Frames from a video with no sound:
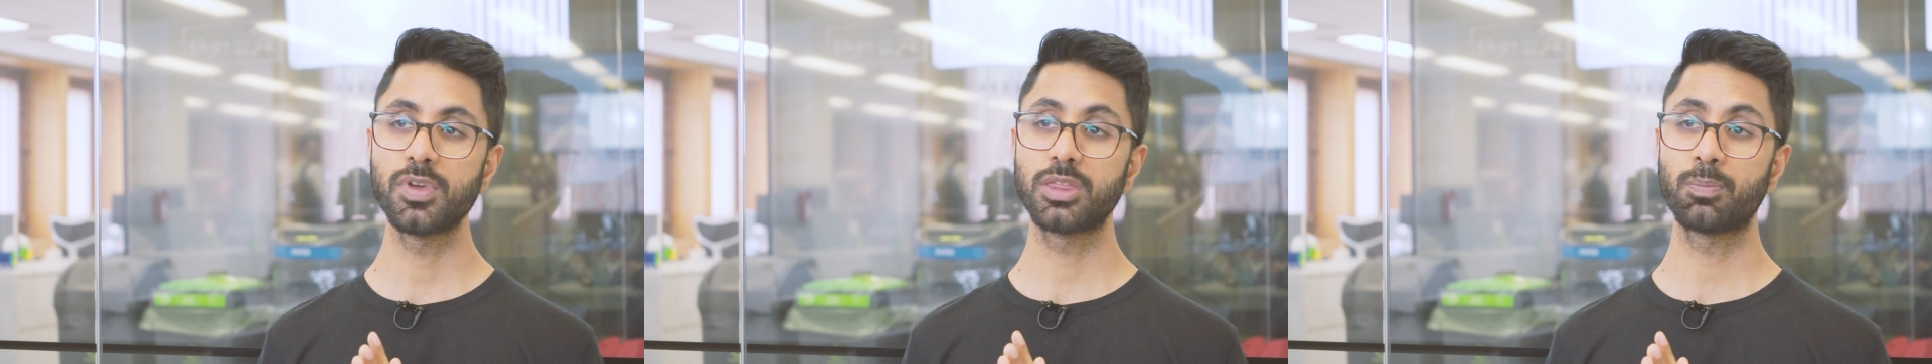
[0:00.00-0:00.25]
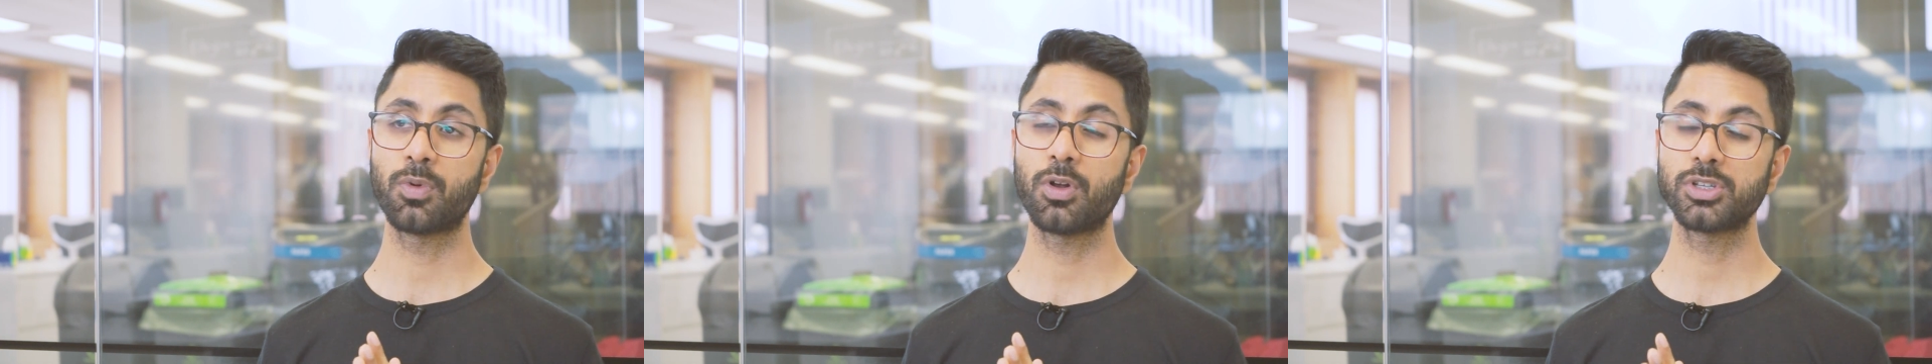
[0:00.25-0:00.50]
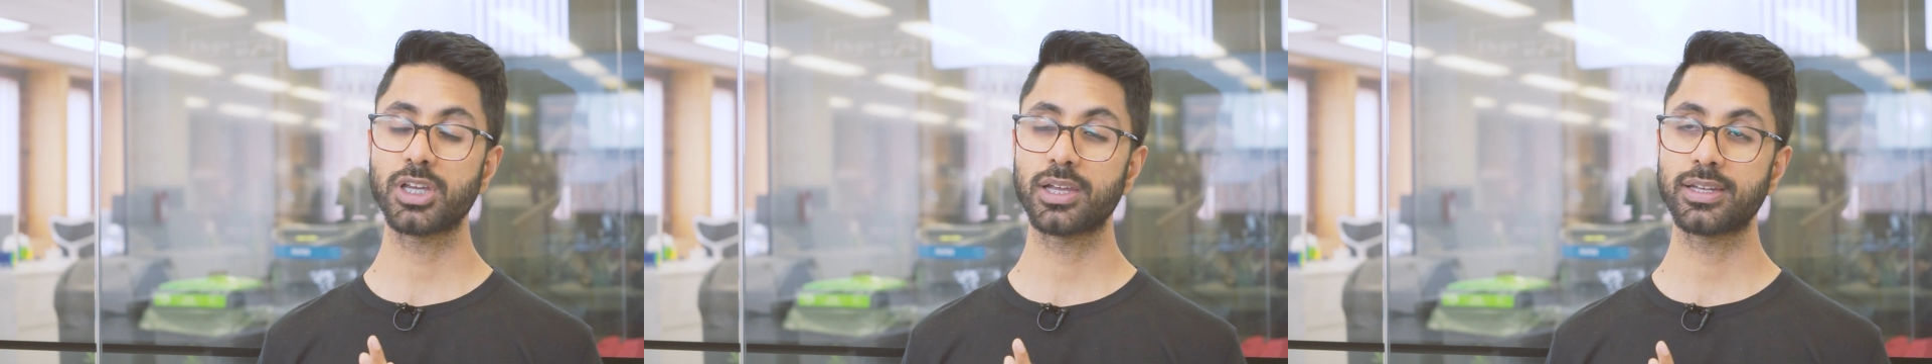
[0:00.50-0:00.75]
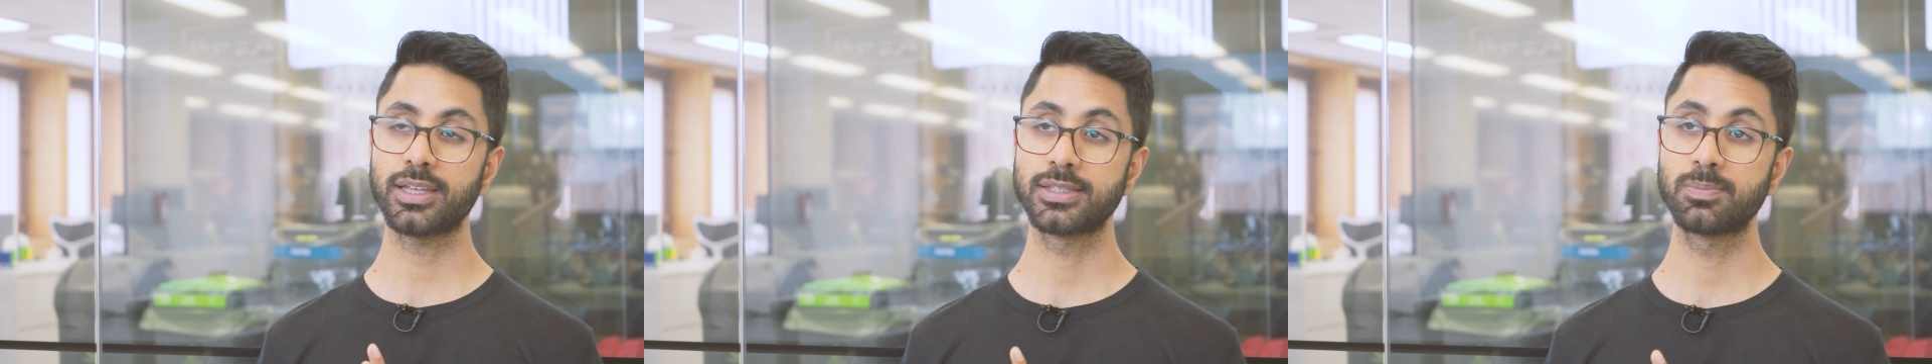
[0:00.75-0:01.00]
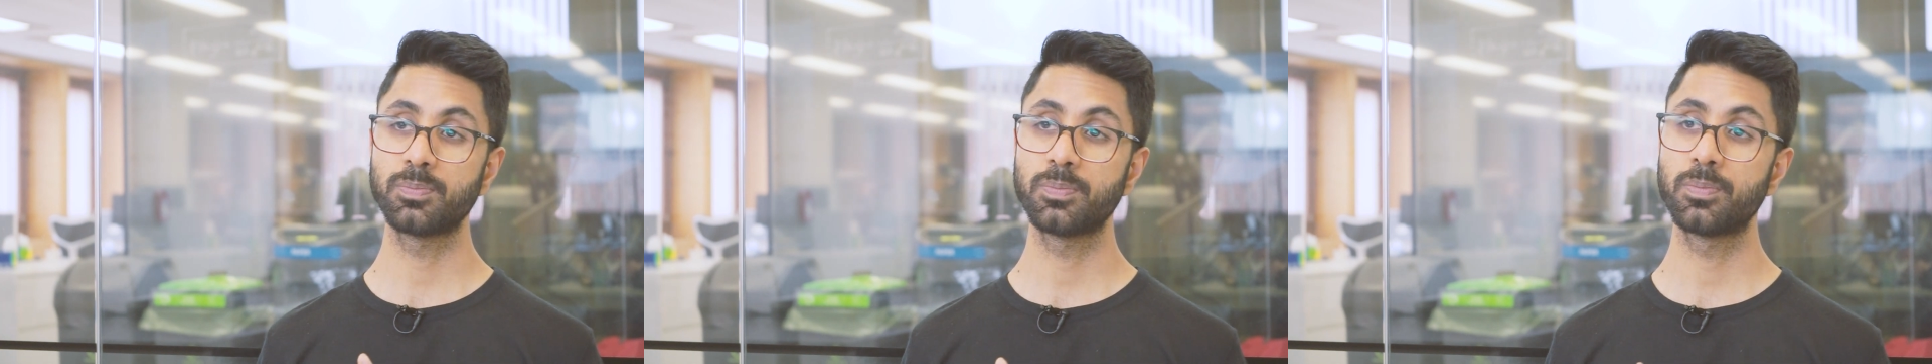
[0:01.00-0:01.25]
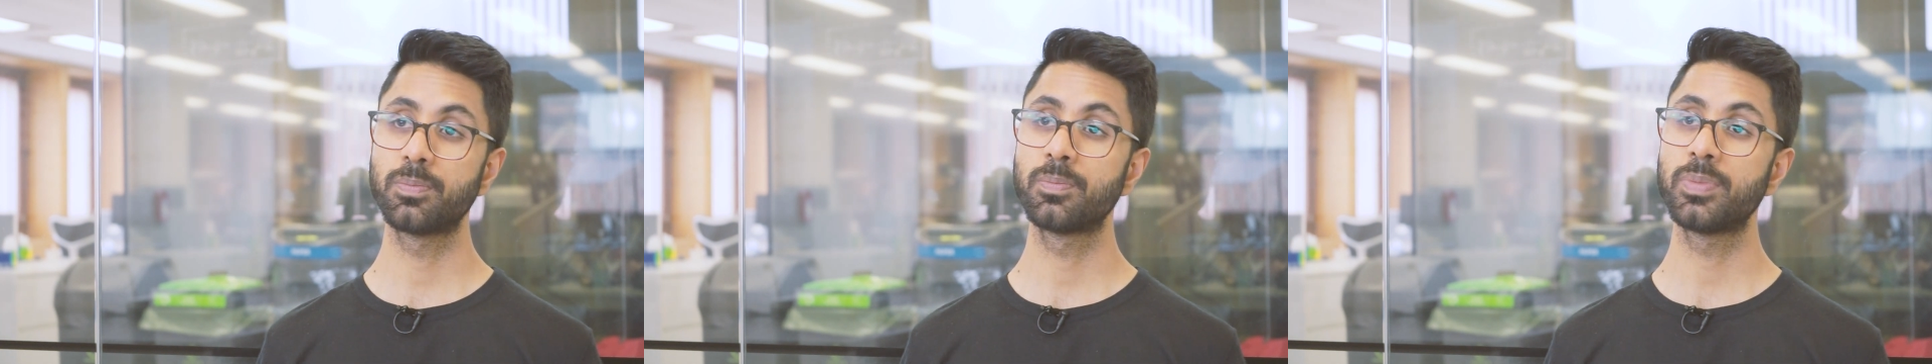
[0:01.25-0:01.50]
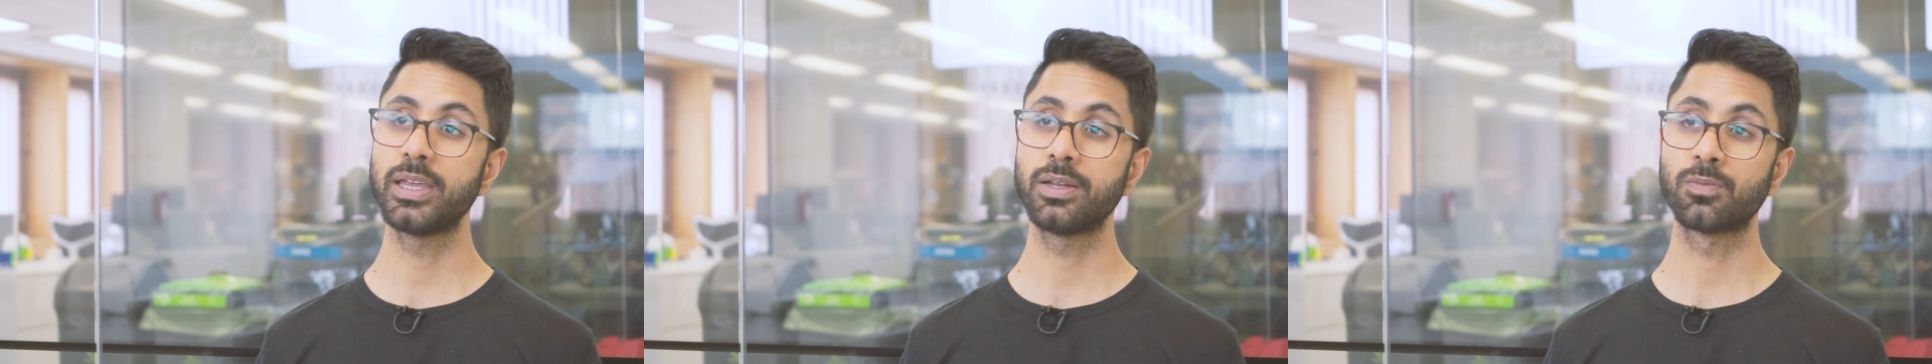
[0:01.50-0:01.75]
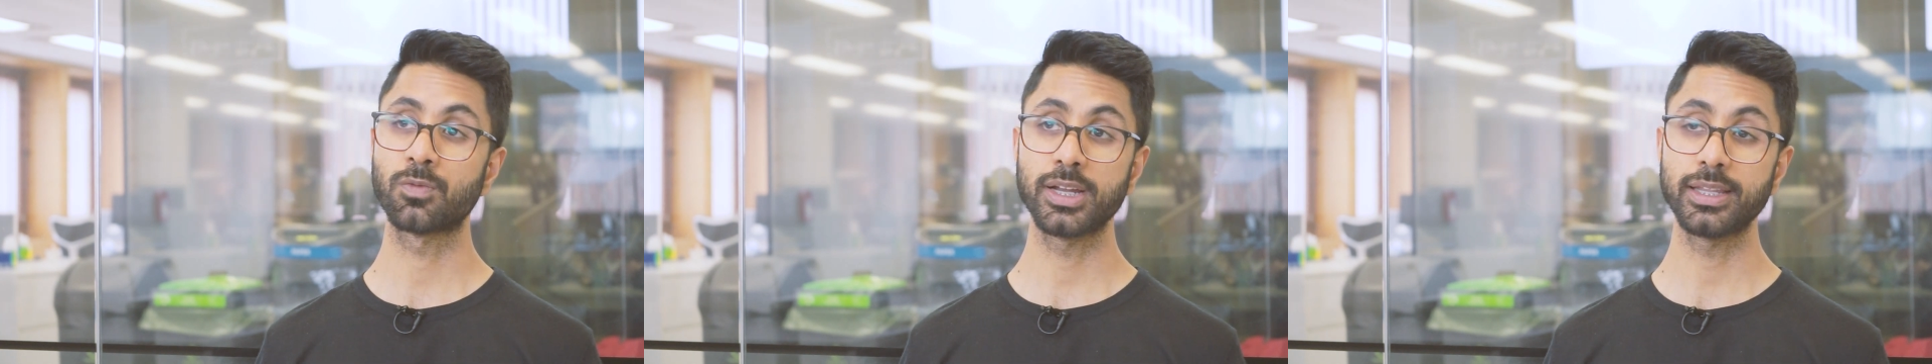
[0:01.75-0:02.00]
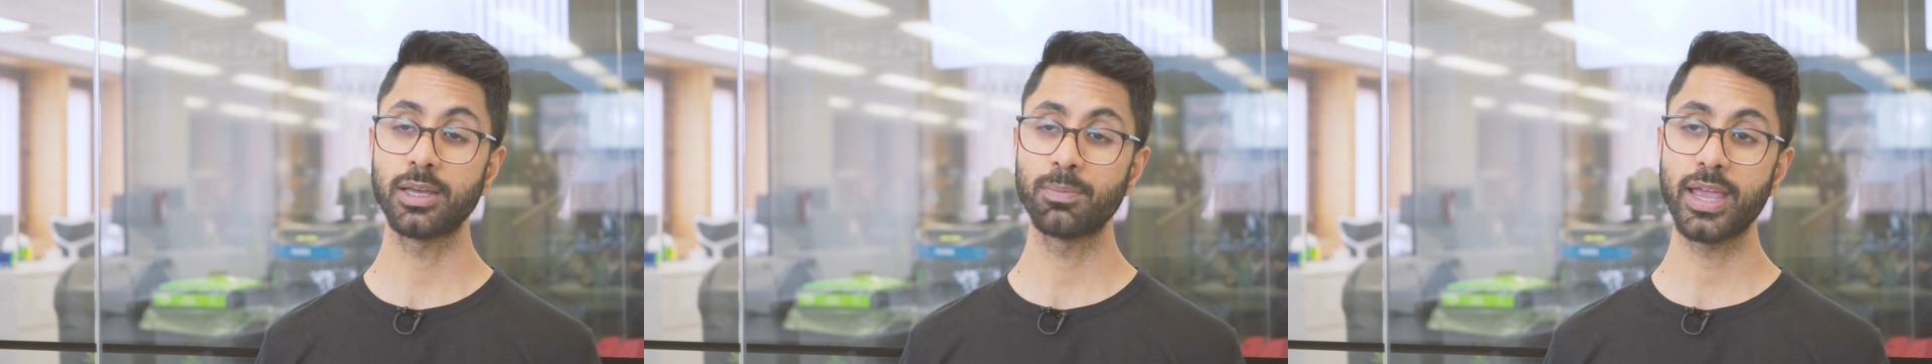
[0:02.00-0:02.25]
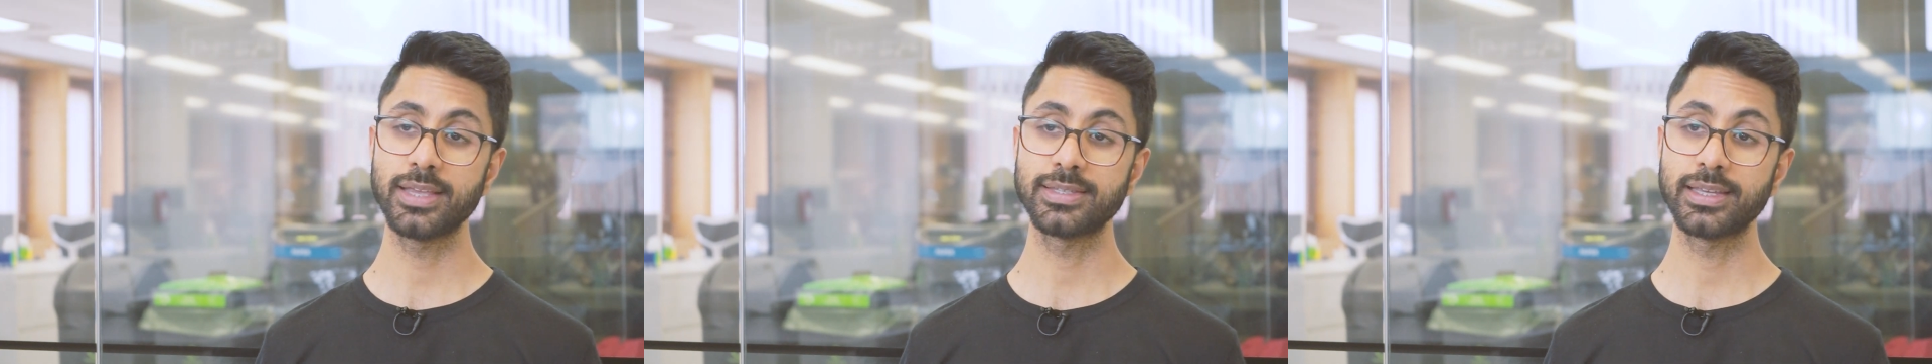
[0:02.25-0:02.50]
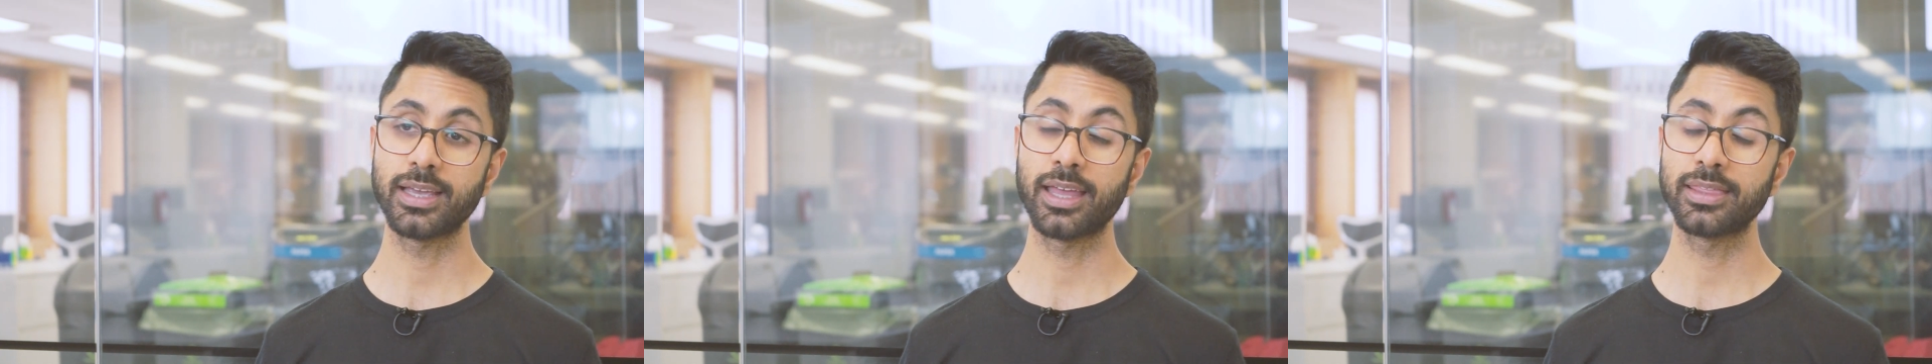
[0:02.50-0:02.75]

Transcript: But the project has been really amazing,